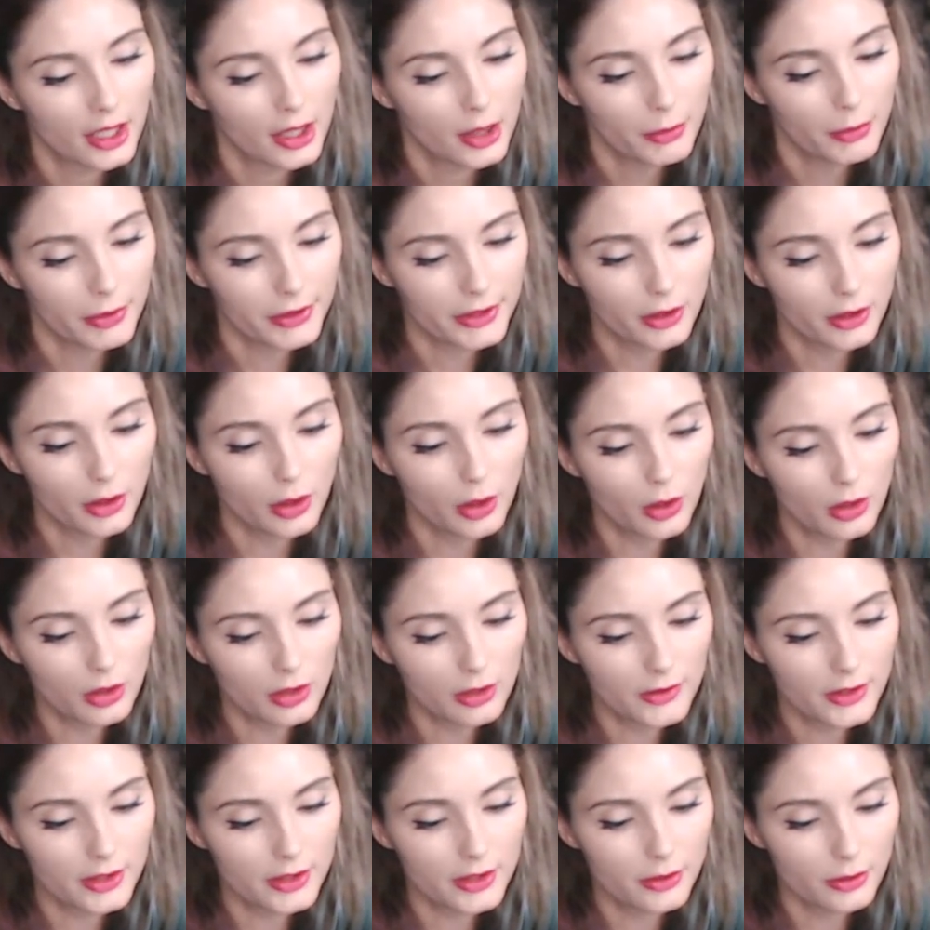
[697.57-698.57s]
but the whole
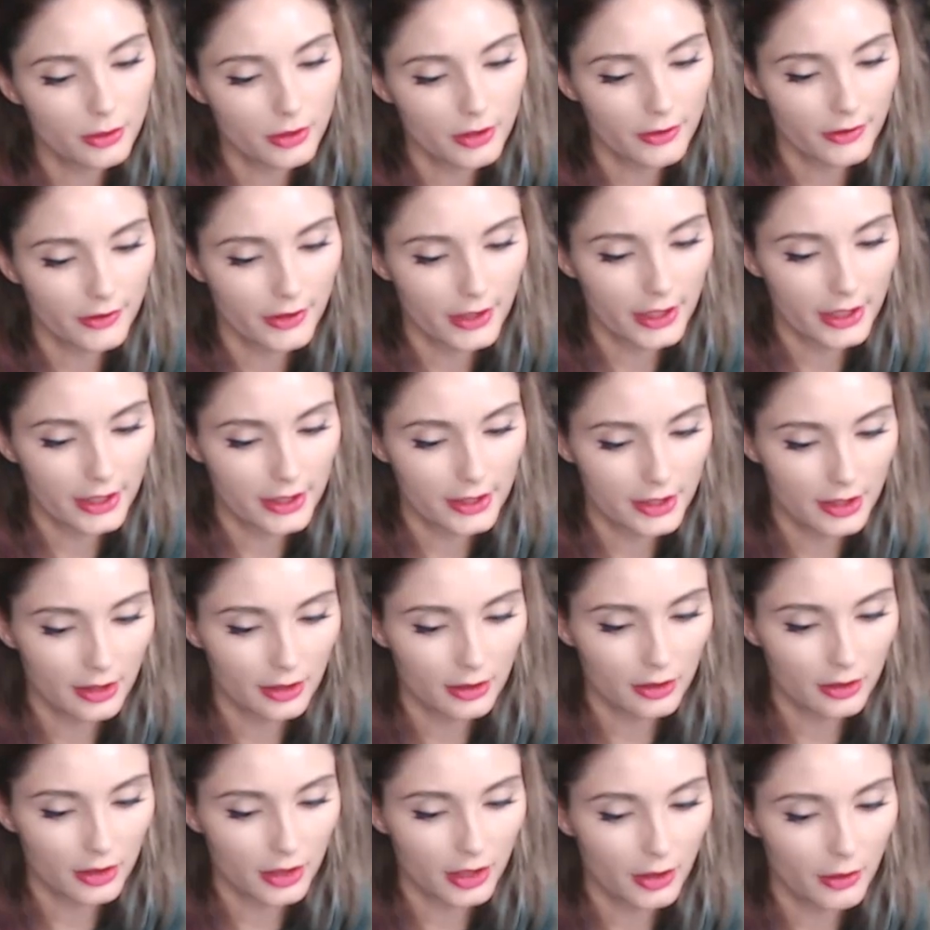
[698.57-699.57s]
of the dwarf nation
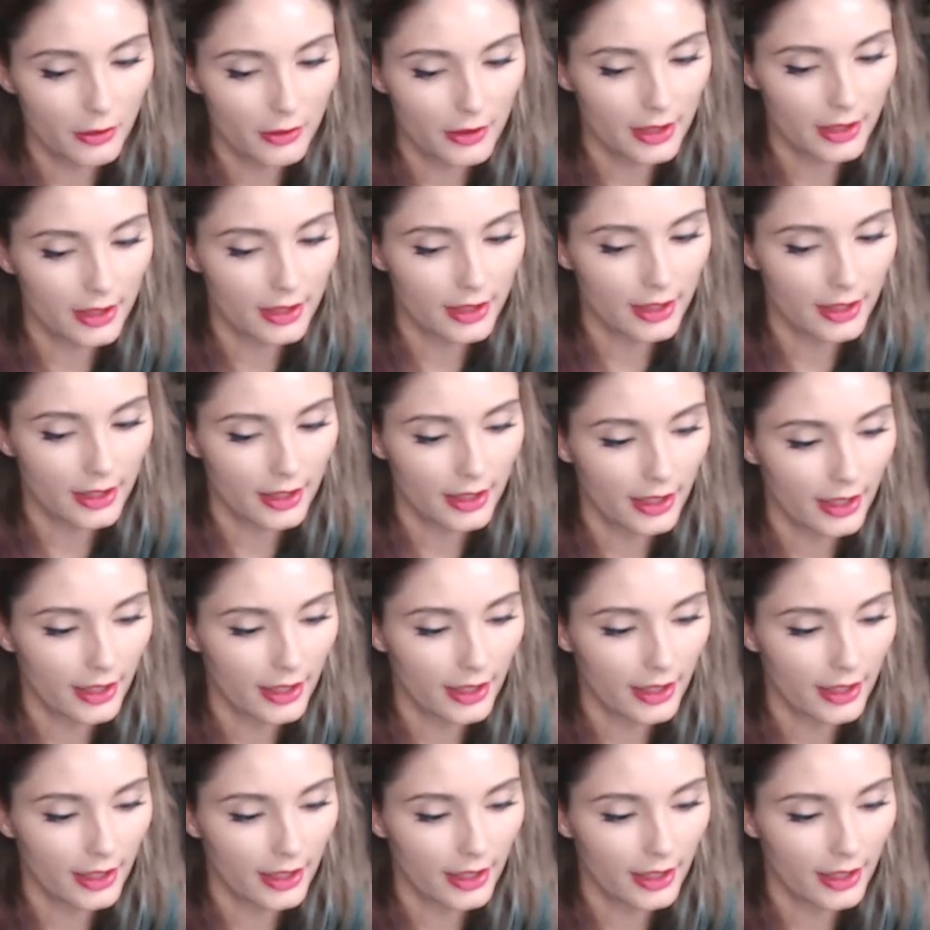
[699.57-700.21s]
lurk within it